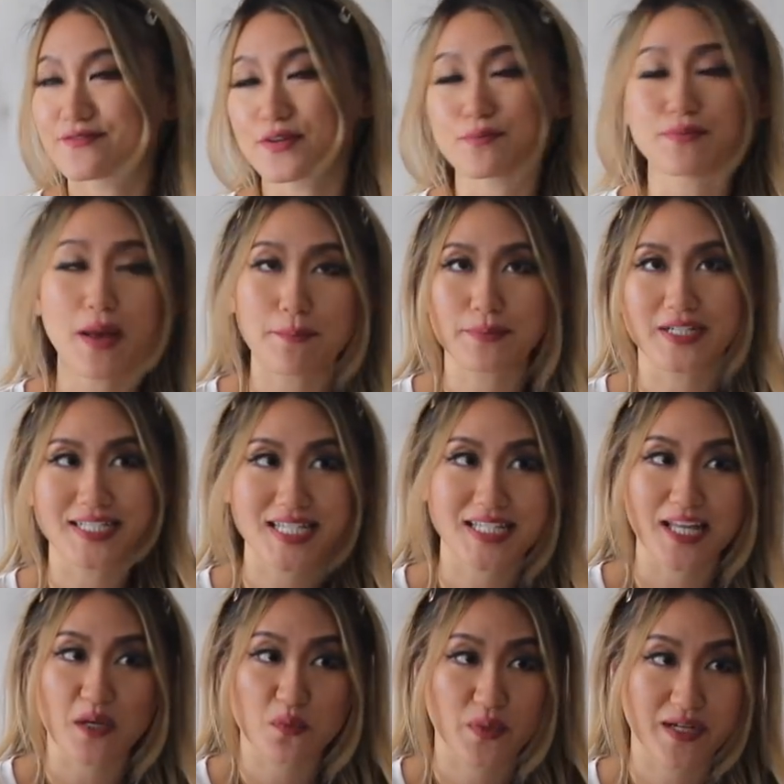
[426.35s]
remember to
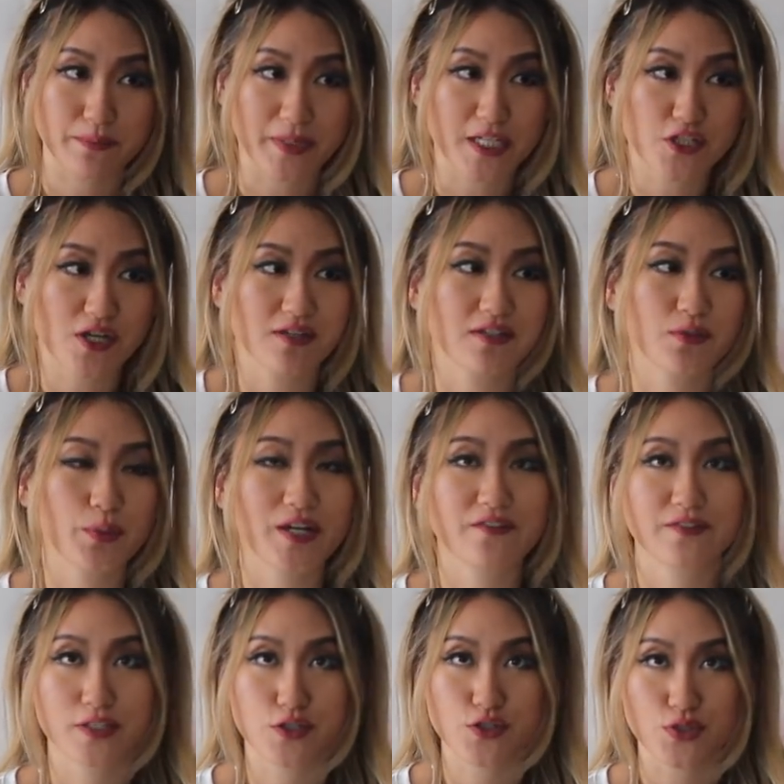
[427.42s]
like wear beige underwear for the